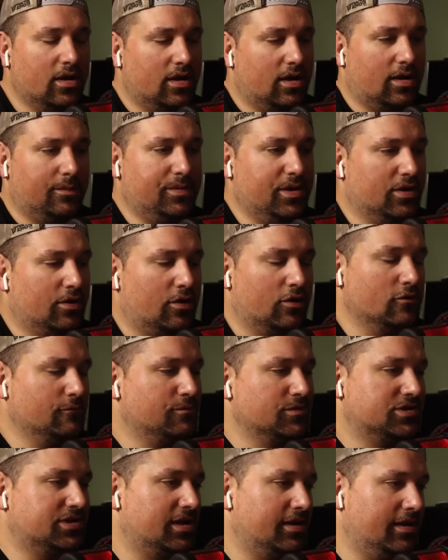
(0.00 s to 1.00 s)
being
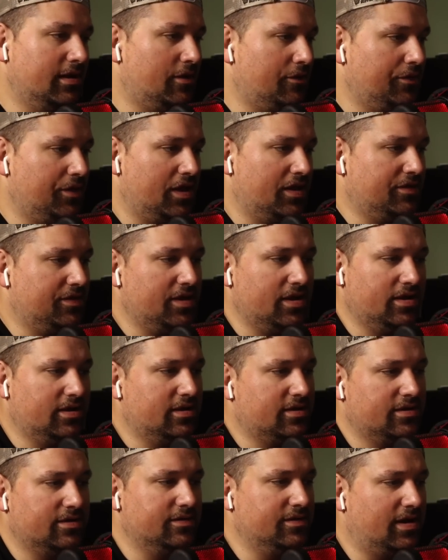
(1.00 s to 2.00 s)
100% healthy. I
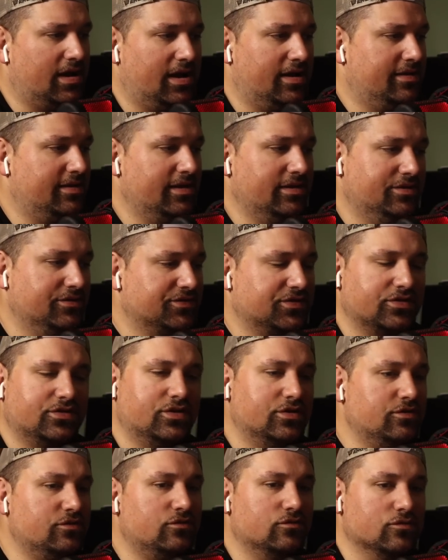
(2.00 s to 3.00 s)
think there's a
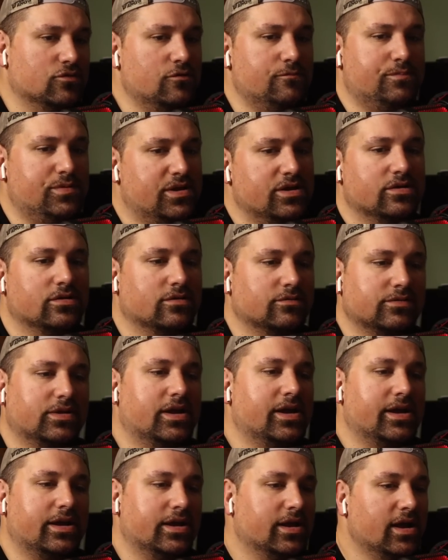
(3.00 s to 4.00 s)
good group here.
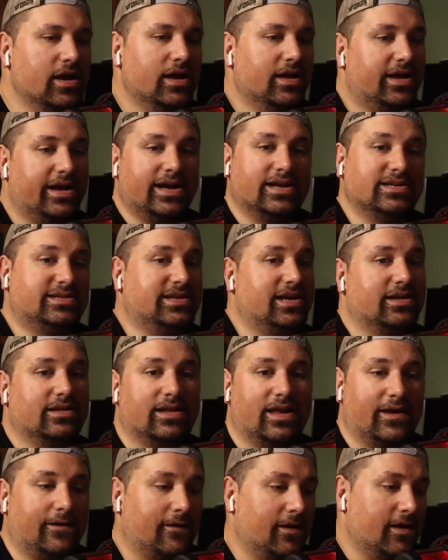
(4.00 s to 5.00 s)
Like I said,
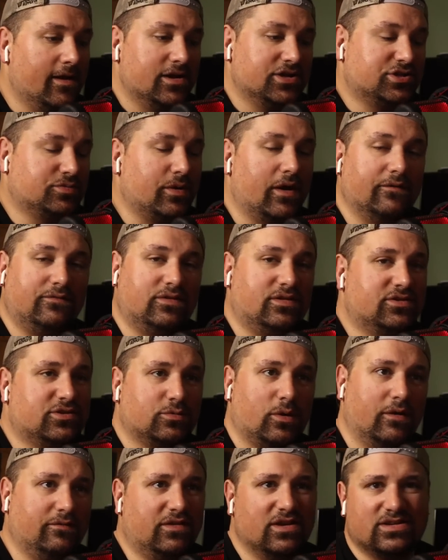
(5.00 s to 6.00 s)
like
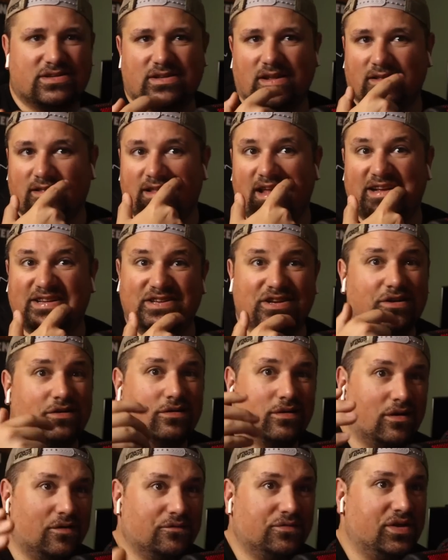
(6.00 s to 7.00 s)
Swift is the
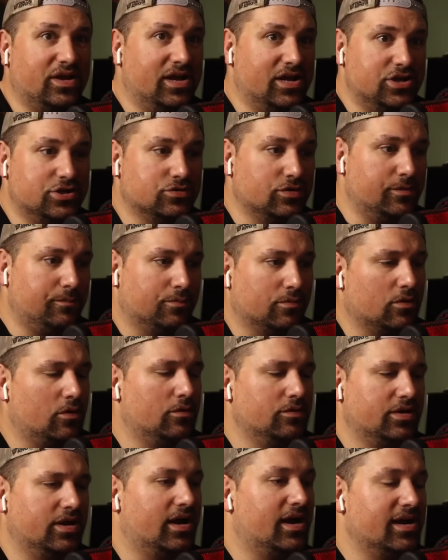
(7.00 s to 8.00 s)
lesser of the
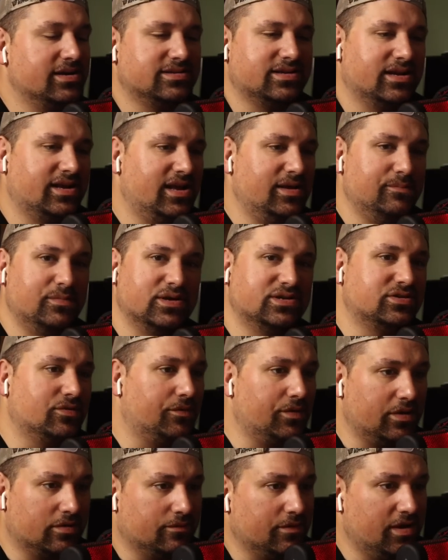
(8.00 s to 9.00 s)
injury-prone guys. Like, he missed
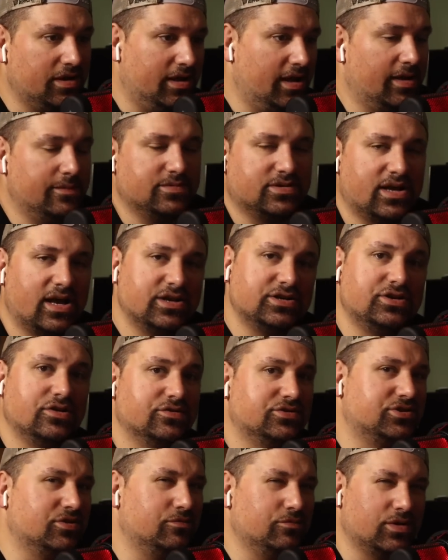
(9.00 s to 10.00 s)
only 3 games last year,
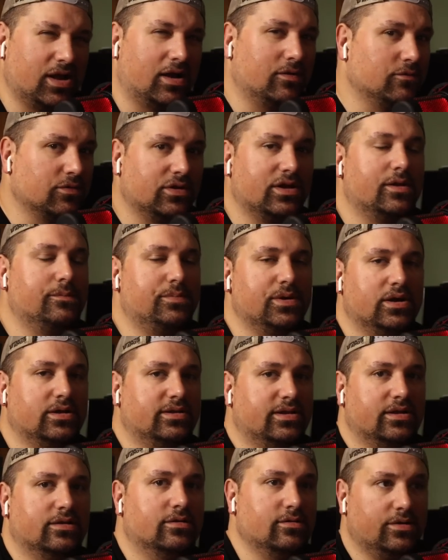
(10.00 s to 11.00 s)
so not really a big
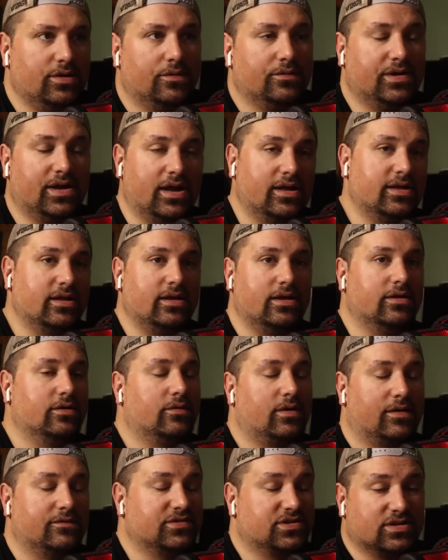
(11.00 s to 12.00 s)
deal. You know,
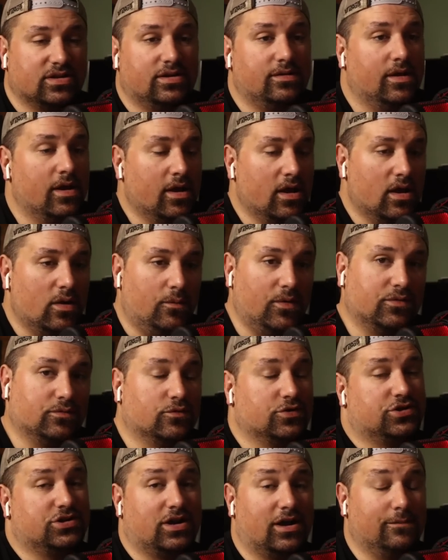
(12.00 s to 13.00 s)
obviously with
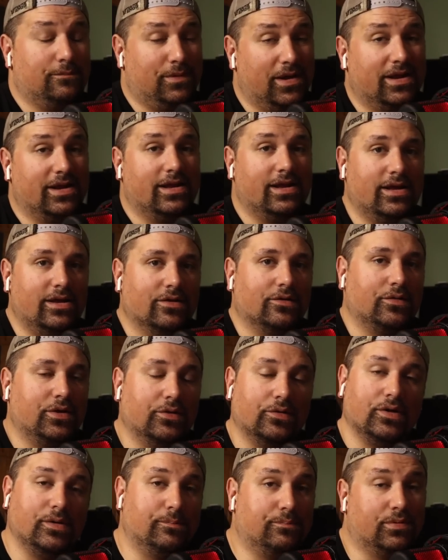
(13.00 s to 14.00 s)
Rashad Penny, you know, he
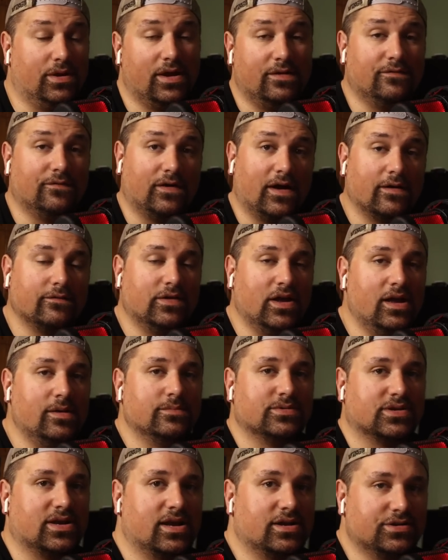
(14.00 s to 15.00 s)
only played 5
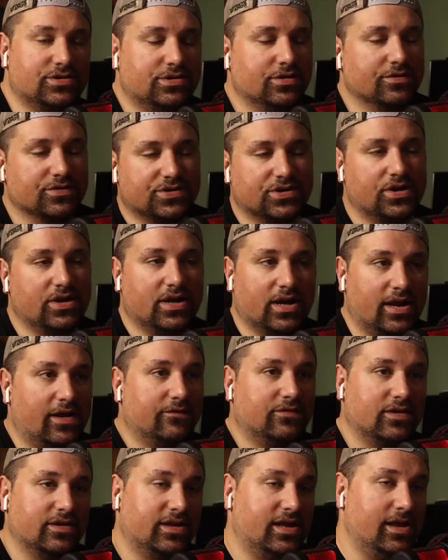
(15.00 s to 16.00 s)
games last year, so you kind of
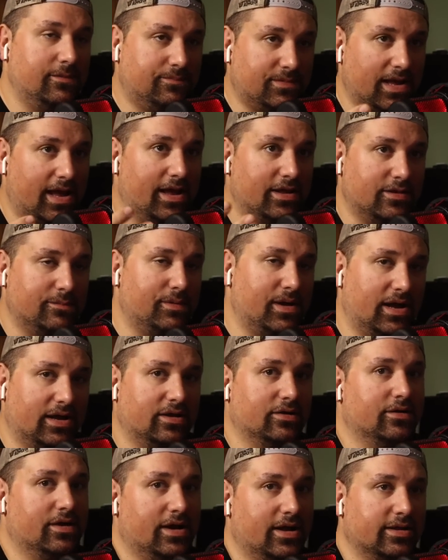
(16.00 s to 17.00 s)
have to keep that in the back of
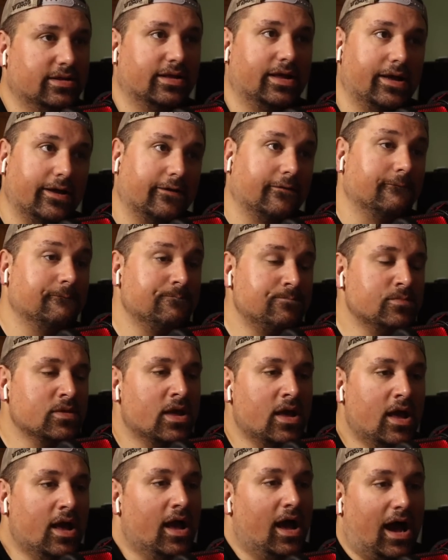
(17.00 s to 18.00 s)
your head. Like,
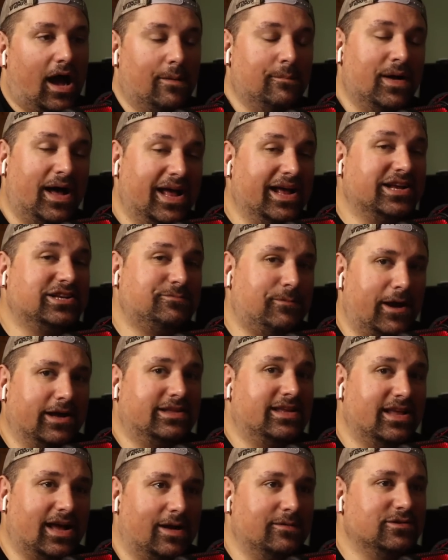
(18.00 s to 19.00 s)
I'm
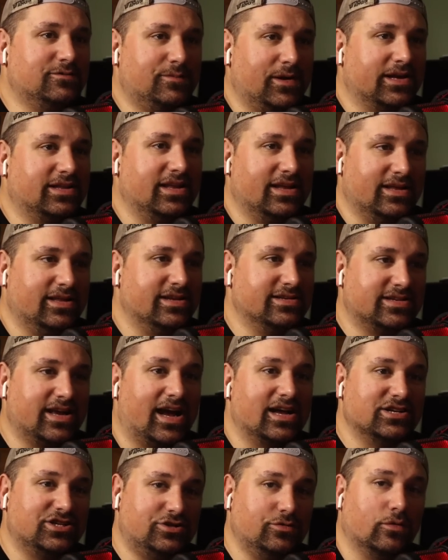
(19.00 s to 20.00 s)
expecting these
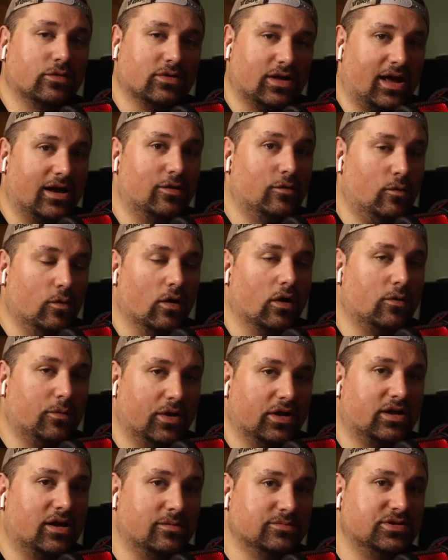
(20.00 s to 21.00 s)
guys to do a lot of work when
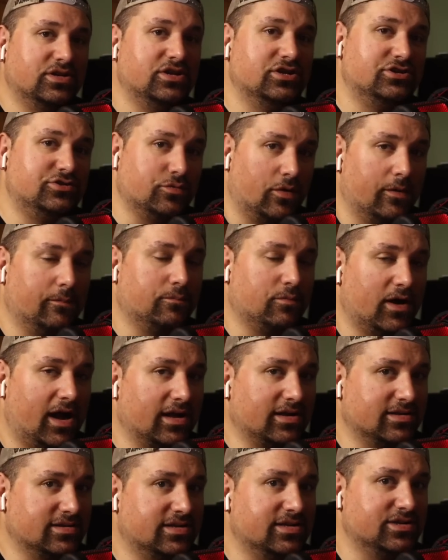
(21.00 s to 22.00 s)
it comes to these joint
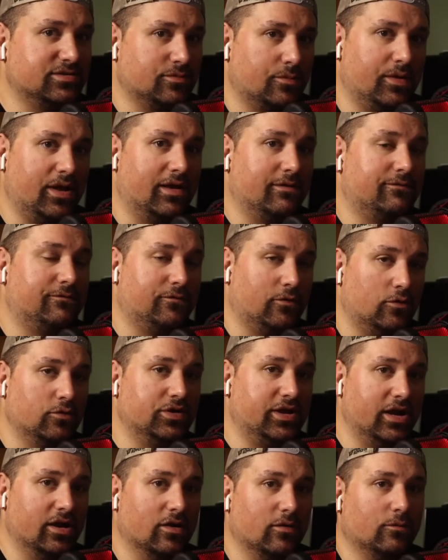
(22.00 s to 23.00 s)
practices when we have full
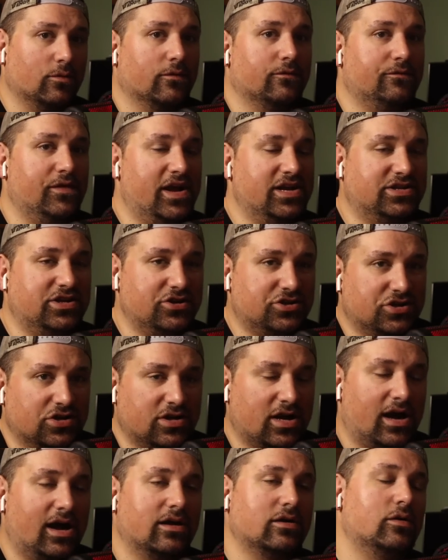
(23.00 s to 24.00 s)
gear and we're facing
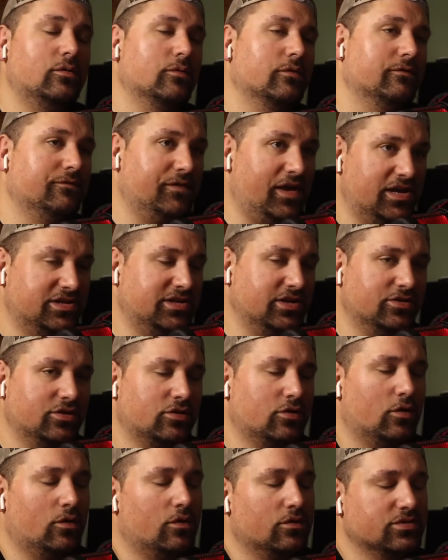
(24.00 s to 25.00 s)
Chicago and we're facing the
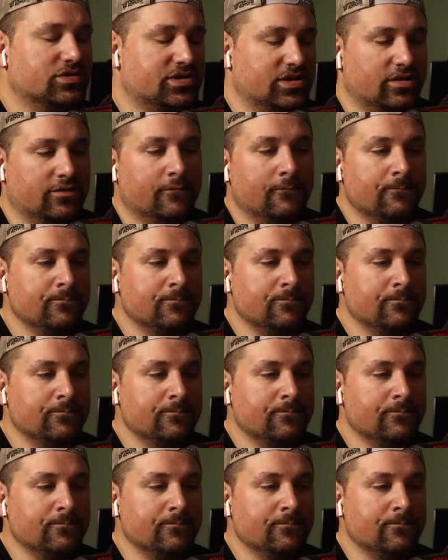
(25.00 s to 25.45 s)
Colts and